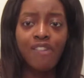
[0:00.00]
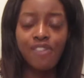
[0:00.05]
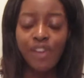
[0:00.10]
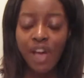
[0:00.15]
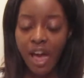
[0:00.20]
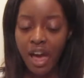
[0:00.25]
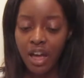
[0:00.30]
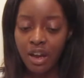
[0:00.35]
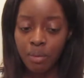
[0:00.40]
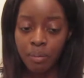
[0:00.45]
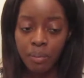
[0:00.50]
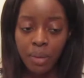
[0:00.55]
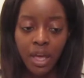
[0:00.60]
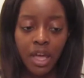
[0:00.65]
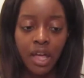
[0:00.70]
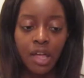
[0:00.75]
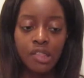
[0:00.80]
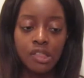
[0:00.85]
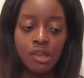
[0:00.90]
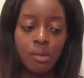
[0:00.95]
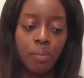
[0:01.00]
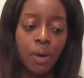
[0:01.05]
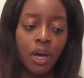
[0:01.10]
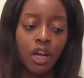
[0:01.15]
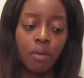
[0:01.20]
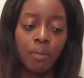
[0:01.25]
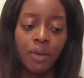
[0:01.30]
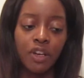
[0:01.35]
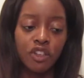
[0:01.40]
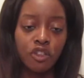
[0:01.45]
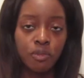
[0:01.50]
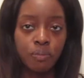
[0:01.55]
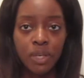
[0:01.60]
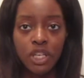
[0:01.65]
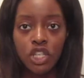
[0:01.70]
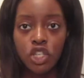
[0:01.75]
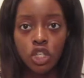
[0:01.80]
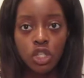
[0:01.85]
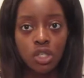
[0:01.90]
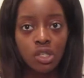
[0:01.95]
had them in, the better my
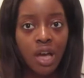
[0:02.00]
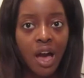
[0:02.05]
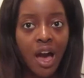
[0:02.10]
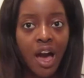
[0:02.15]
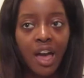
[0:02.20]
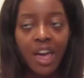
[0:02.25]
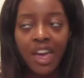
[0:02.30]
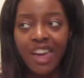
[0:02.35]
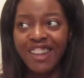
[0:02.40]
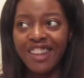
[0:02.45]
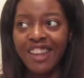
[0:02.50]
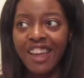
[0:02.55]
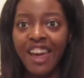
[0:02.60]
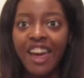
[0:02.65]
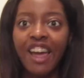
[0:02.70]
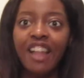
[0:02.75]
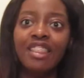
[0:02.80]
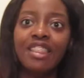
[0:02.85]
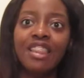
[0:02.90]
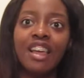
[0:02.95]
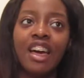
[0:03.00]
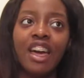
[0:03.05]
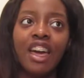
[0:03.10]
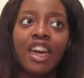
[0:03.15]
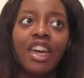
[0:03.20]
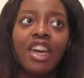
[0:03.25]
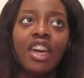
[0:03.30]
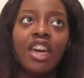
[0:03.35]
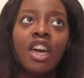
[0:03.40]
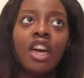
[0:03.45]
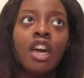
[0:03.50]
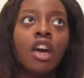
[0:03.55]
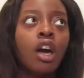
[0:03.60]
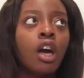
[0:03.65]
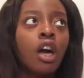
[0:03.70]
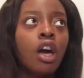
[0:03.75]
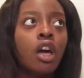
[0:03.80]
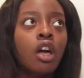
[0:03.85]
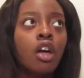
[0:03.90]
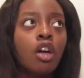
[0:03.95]
speech has gotten, and
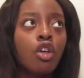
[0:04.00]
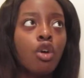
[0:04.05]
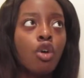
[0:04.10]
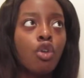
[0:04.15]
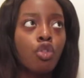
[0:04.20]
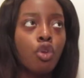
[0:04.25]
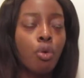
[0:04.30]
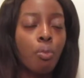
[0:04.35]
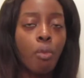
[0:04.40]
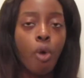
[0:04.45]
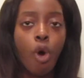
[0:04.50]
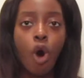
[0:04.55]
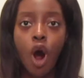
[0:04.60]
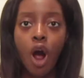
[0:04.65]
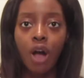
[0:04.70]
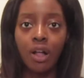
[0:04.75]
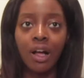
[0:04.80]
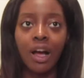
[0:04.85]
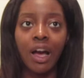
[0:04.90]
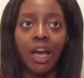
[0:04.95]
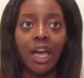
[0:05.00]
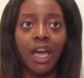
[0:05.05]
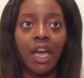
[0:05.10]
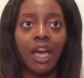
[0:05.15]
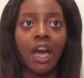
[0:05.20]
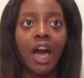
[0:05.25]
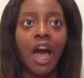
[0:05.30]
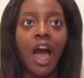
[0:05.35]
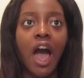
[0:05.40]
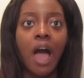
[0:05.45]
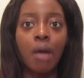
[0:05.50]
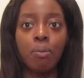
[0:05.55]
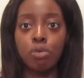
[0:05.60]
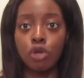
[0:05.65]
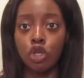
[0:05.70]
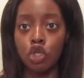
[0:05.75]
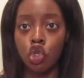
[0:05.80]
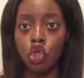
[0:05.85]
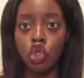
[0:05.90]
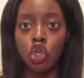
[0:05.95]
the more I
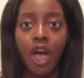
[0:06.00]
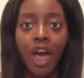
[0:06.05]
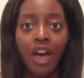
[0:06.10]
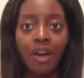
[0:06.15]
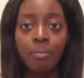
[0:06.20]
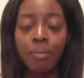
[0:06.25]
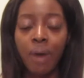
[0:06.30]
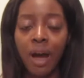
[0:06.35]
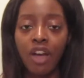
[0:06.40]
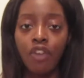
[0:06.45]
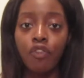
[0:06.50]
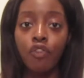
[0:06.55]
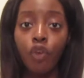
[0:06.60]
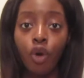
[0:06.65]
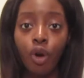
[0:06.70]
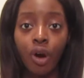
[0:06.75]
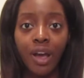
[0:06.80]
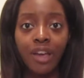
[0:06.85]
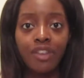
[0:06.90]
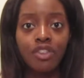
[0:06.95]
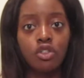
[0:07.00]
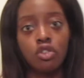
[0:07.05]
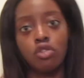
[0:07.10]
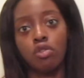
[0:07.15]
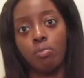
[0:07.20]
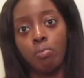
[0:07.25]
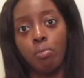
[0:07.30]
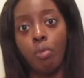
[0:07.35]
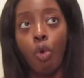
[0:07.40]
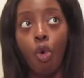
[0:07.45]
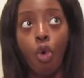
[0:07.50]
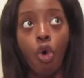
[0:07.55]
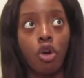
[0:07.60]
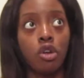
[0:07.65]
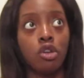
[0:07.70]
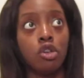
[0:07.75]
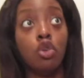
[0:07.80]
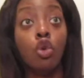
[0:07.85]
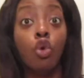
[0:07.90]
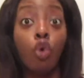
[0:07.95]
project my voice, the more
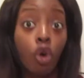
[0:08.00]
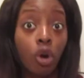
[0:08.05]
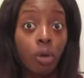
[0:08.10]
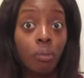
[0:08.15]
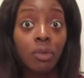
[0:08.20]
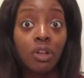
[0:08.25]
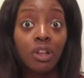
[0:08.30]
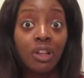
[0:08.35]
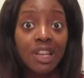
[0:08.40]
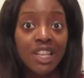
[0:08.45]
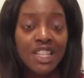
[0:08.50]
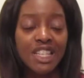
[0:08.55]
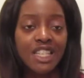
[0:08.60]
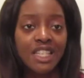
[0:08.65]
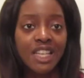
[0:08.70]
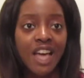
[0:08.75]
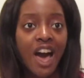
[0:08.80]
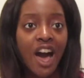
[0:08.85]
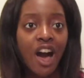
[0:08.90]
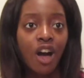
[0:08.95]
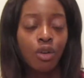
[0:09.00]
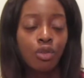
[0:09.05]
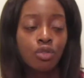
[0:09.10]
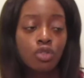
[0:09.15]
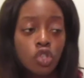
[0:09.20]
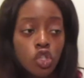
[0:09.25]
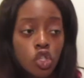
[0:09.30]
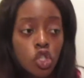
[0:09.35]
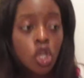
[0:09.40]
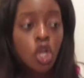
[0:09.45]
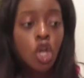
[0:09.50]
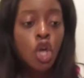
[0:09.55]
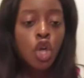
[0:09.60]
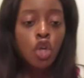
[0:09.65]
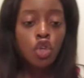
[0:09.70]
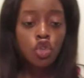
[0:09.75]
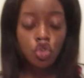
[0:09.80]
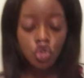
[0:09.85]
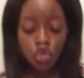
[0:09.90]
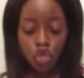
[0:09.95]
normal it sounds.
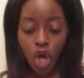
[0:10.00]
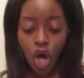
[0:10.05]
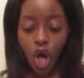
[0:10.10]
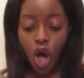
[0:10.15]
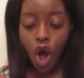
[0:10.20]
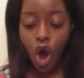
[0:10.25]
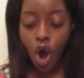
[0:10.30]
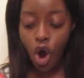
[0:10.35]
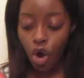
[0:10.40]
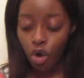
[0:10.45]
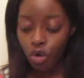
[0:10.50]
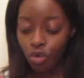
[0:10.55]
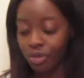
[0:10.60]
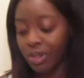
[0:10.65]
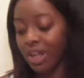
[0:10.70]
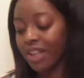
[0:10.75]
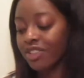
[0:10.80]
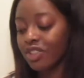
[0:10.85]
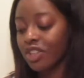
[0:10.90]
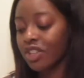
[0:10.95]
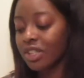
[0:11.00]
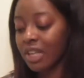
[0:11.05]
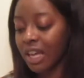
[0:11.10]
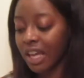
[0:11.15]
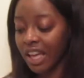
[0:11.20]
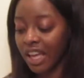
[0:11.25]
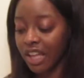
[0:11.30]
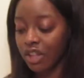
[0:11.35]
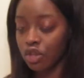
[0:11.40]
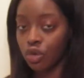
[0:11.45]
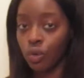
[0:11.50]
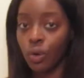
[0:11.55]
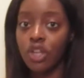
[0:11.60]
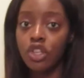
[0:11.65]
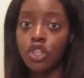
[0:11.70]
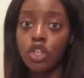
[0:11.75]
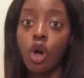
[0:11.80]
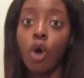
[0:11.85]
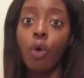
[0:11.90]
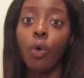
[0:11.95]
So let's just get into it.
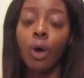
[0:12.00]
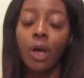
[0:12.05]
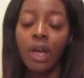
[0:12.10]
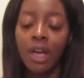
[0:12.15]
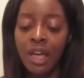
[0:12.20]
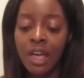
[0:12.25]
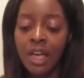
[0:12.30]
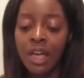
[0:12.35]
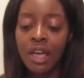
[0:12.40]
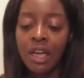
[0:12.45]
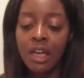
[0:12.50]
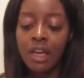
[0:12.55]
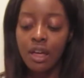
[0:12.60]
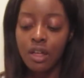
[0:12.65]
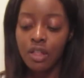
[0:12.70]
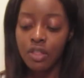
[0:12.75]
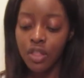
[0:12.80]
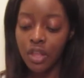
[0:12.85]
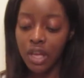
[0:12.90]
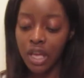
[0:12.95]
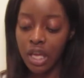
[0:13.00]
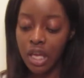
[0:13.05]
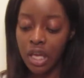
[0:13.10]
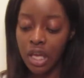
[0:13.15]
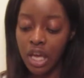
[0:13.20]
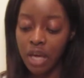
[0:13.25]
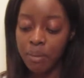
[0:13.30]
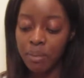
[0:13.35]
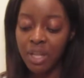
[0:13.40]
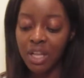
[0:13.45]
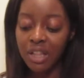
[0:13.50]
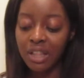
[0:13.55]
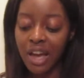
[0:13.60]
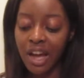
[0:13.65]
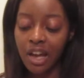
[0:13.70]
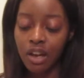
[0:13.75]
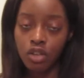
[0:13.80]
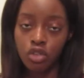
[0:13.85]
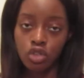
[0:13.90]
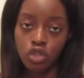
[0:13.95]
So the Inman
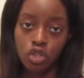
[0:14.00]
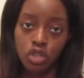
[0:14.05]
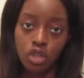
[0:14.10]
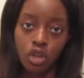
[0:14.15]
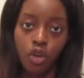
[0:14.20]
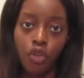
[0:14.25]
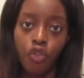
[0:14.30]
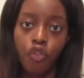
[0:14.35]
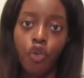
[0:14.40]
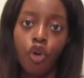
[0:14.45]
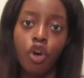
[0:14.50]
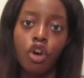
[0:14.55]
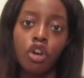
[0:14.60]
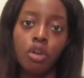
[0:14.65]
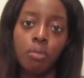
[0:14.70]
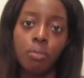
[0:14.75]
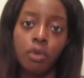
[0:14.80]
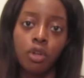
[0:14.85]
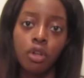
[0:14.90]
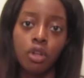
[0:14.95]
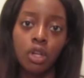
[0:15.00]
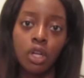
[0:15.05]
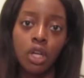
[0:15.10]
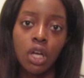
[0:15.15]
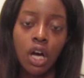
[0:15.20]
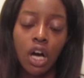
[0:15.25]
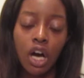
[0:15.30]
Aligners is an affordable